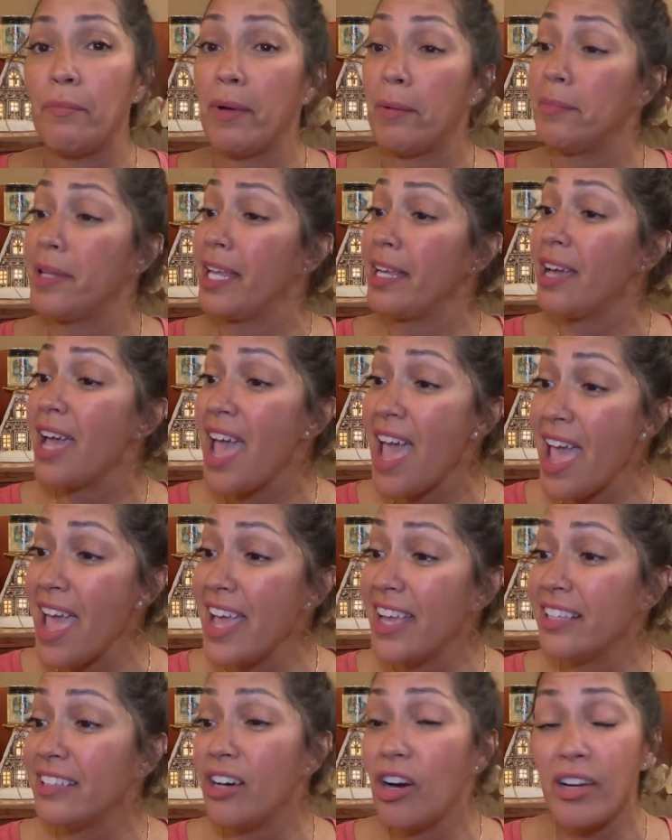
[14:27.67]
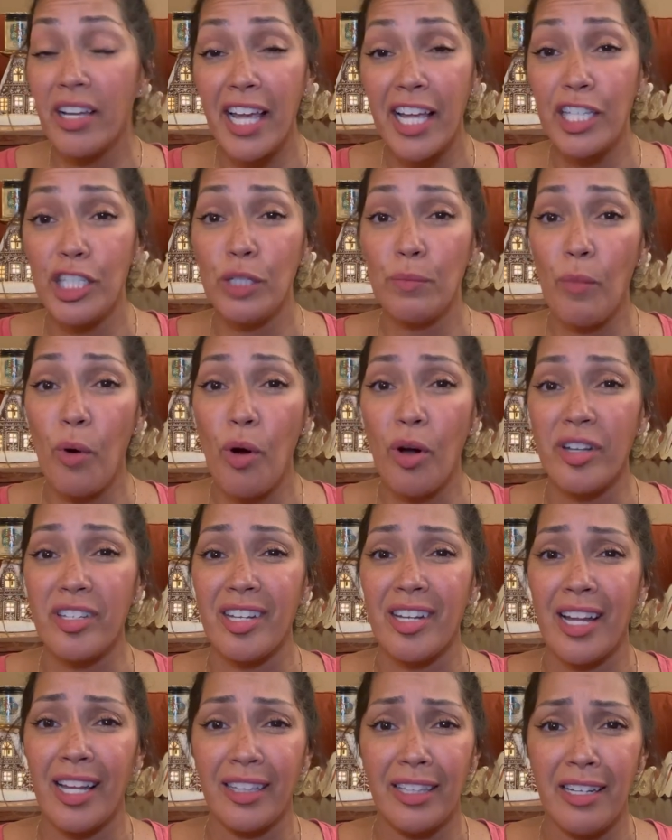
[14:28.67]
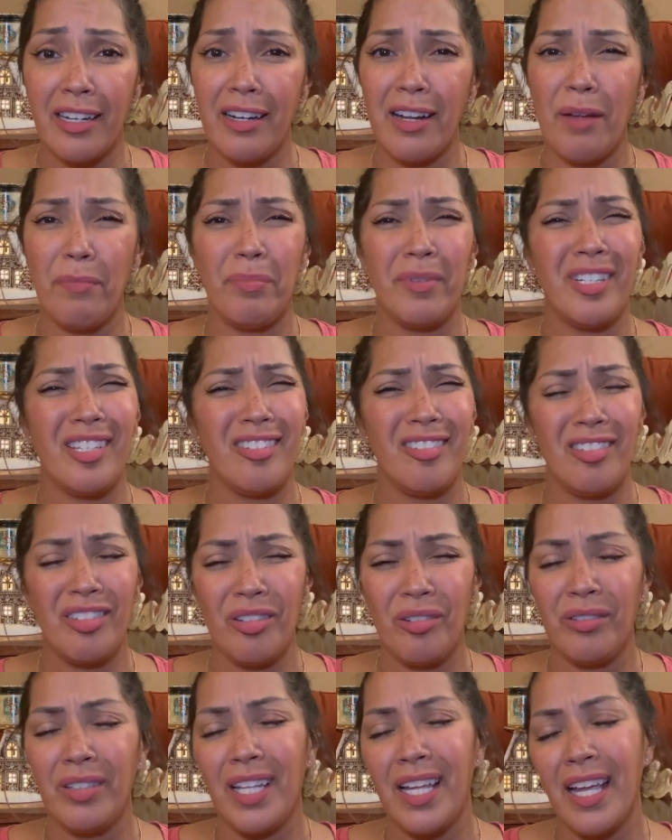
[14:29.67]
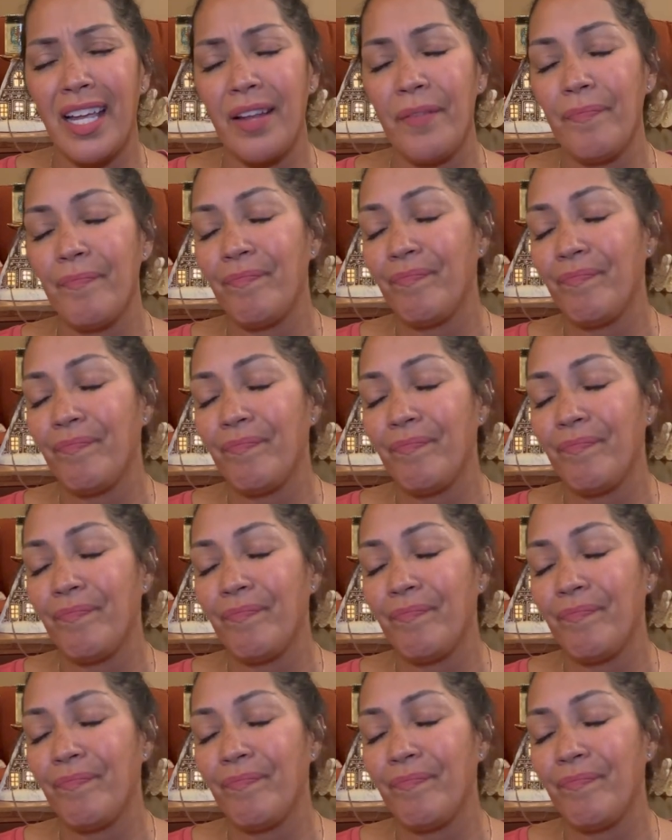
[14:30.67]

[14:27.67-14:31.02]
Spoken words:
I'm like, hey, okay, s'mores, and I lit it up and it's still light.